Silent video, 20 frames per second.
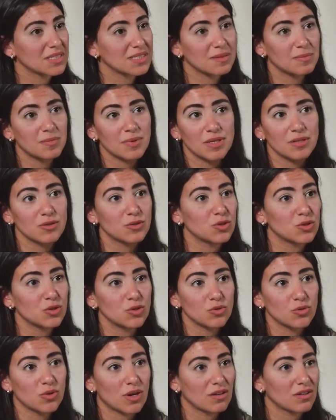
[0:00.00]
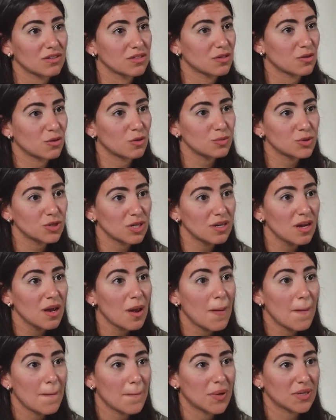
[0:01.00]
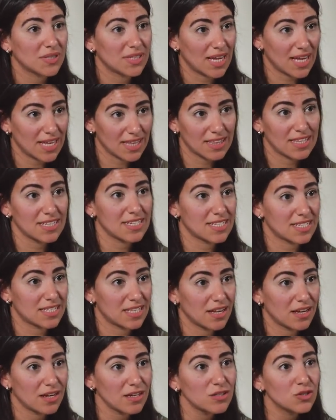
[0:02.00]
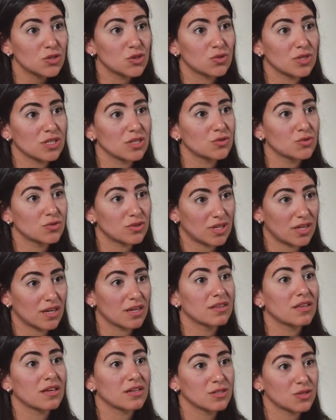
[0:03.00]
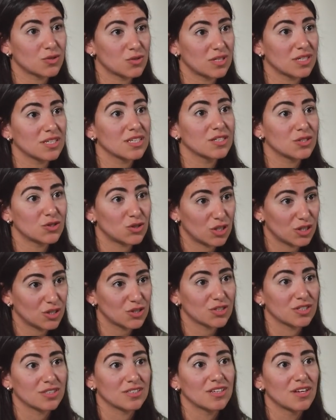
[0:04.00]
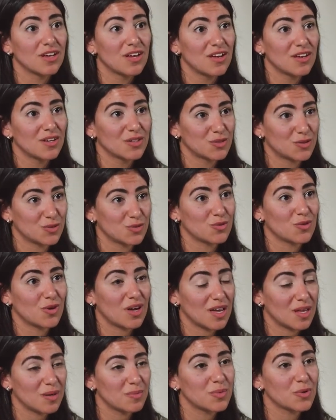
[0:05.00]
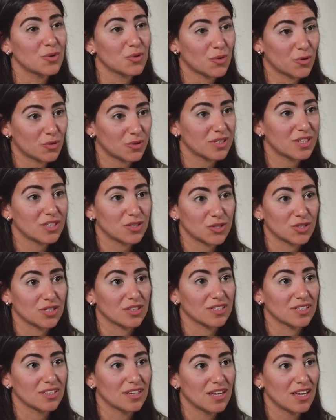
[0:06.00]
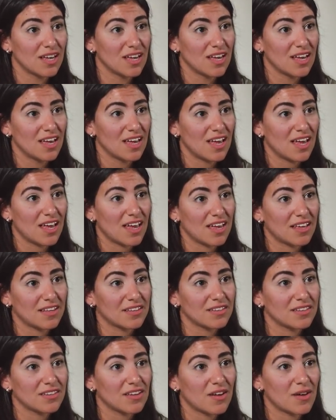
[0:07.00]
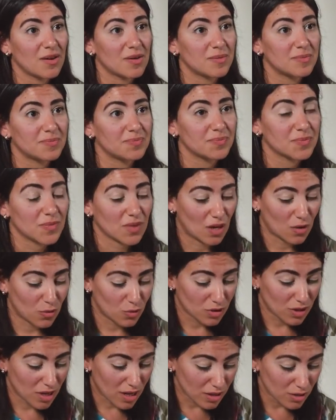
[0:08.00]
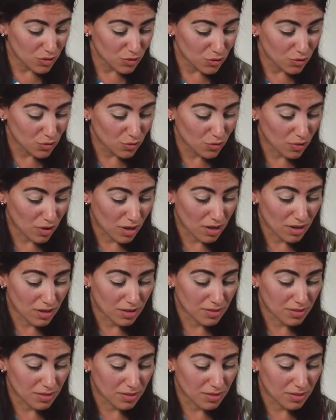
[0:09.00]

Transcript: explain to you another option. But at this stage, you need to take the insulin injection to help your condition. And I would like to